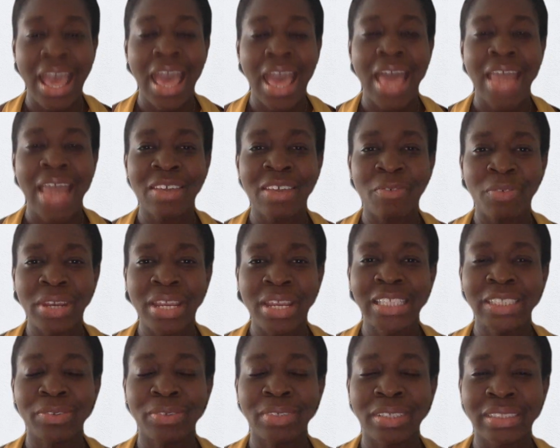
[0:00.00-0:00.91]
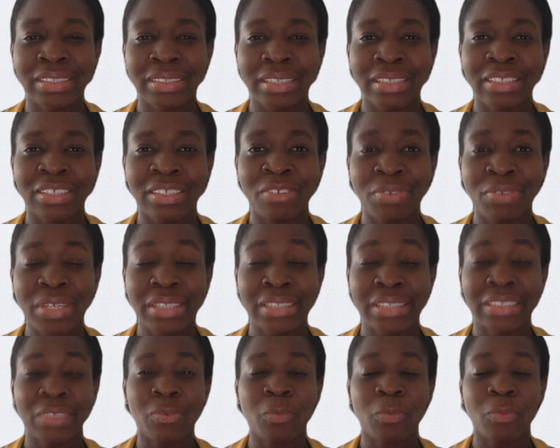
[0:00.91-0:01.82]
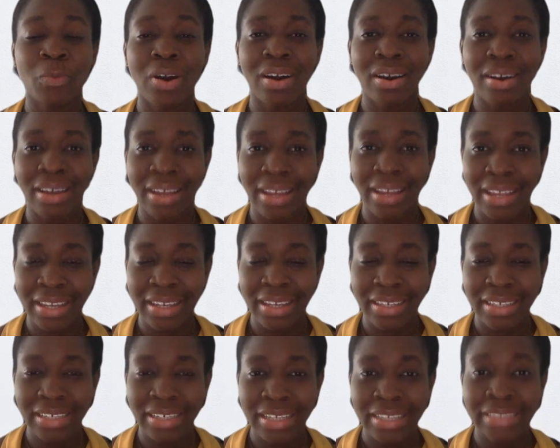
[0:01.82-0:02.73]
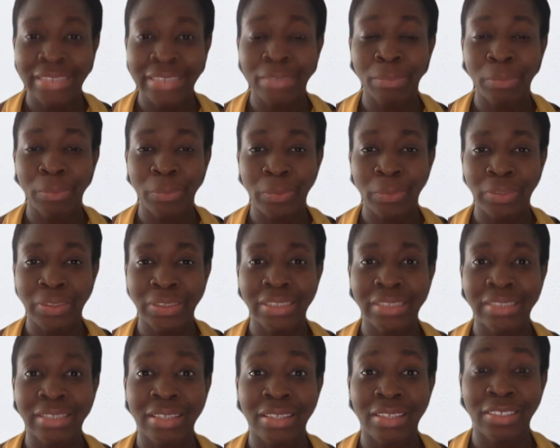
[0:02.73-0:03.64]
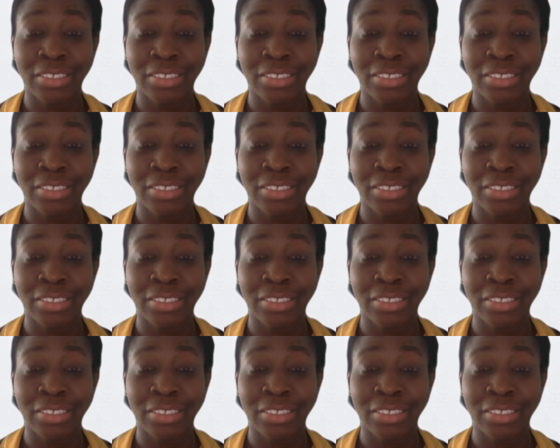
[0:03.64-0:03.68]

And then we need to understand the reason why it's important that the